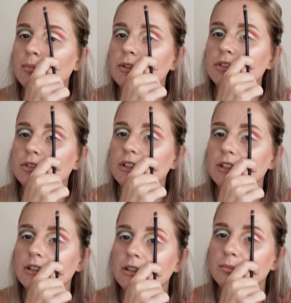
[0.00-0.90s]
up until the
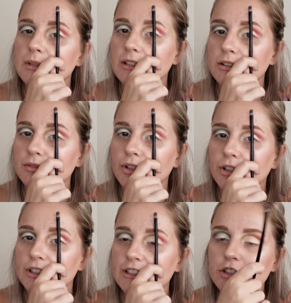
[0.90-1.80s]
middle of the
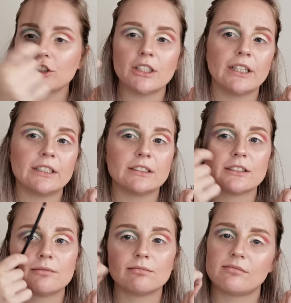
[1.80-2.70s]
orange and
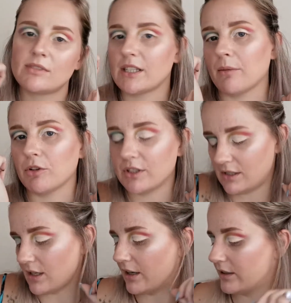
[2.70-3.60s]
same on the
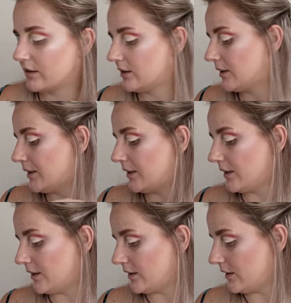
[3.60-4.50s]
side.
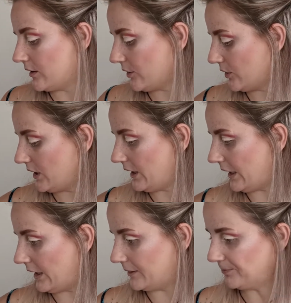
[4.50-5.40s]

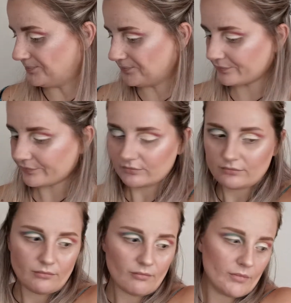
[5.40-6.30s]
Okay,
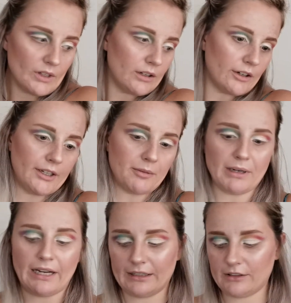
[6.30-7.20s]
going
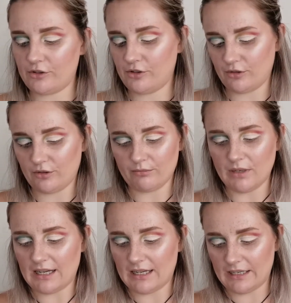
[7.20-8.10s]
back to
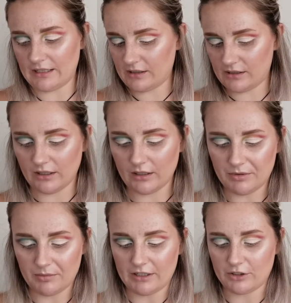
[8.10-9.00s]
my Take
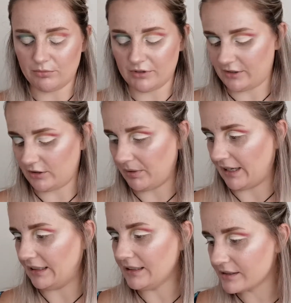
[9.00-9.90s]
Me Back to Brazil
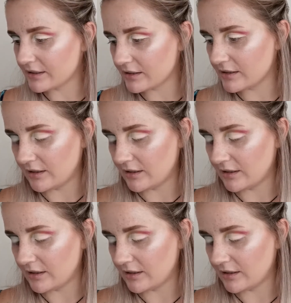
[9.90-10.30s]
palette.